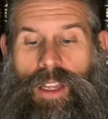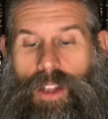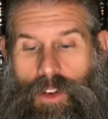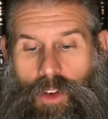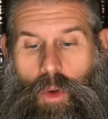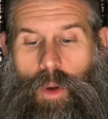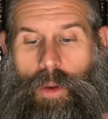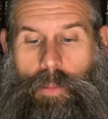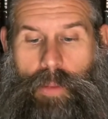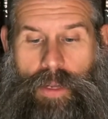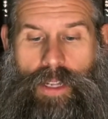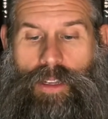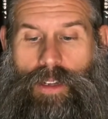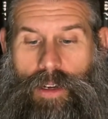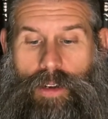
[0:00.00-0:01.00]
Nor
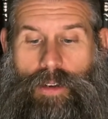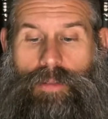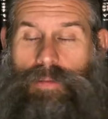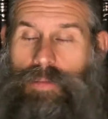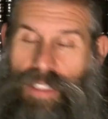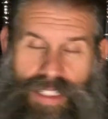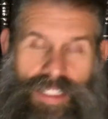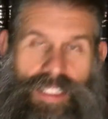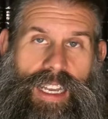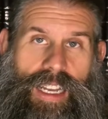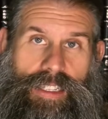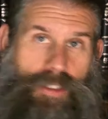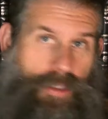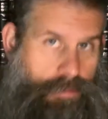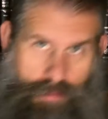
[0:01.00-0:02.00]
pillar, it
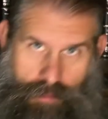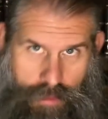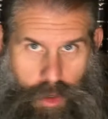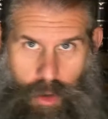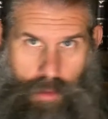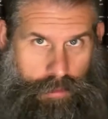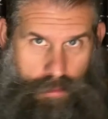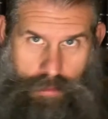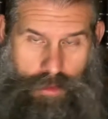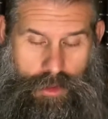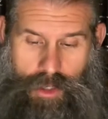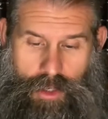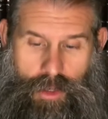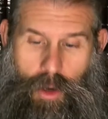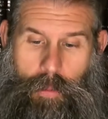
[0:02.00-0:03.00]
says. No,
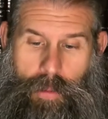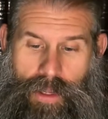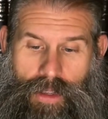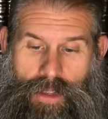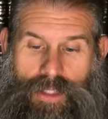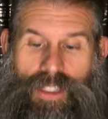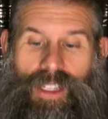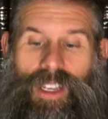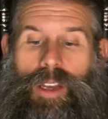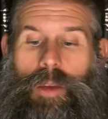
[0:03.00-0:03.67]
there are no pillars.